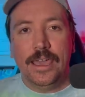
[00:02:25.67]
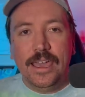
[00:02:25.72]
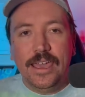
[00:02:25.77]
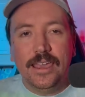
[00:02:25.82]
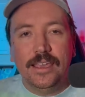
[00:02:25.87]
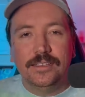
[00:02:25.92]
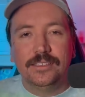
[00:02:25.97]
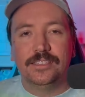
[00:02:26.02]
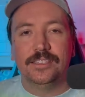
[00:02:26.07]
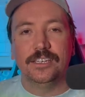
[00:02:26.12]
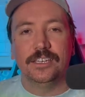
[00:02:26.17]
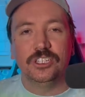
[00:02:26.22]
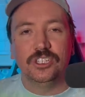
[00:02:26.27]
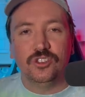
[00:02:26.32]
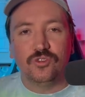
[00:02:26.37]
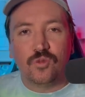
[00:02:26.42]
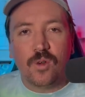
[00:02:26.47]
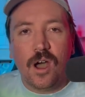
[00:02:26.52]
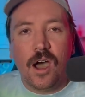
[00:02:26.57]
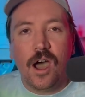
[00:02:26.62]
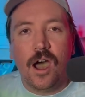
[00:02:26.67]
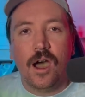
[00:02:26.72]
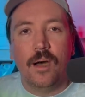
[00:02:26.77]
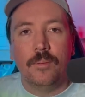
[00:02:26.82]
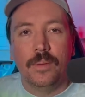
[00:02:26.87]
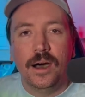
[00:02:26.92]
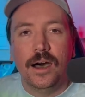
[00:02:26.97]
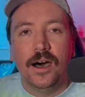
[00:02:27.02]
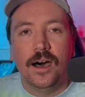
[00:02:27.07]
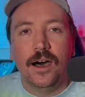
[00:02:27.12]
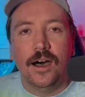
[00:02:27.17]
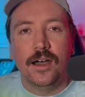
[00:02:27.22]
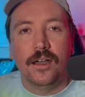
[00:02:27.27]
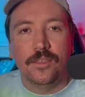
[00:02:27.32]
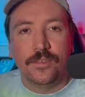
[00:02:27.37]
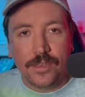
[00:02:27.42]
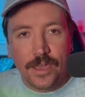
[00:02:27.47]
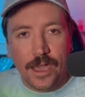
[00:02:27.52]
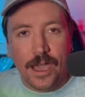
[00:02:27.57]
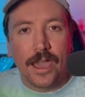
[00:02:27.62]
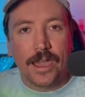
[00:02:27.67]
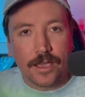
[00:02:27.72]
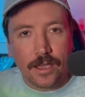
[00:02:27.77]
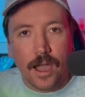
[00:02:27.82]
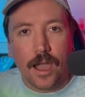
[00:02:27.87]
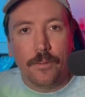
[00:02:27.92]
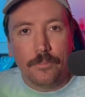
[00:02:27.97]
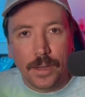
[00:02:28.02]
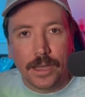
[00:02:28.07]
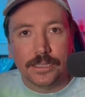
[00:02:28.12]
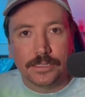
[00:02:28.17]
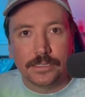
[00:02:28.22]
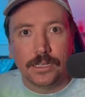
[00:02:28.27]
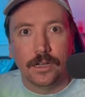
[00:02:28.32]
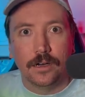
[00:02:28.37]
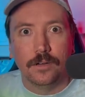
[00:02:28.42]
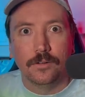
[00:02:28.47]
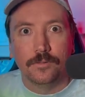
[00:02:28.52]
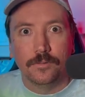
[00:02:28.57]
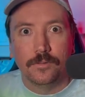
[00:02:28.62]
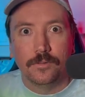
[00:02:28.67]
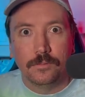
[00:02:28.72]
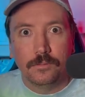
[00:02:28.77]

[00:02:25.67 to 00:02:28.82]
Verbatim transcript: is the drama that I got myself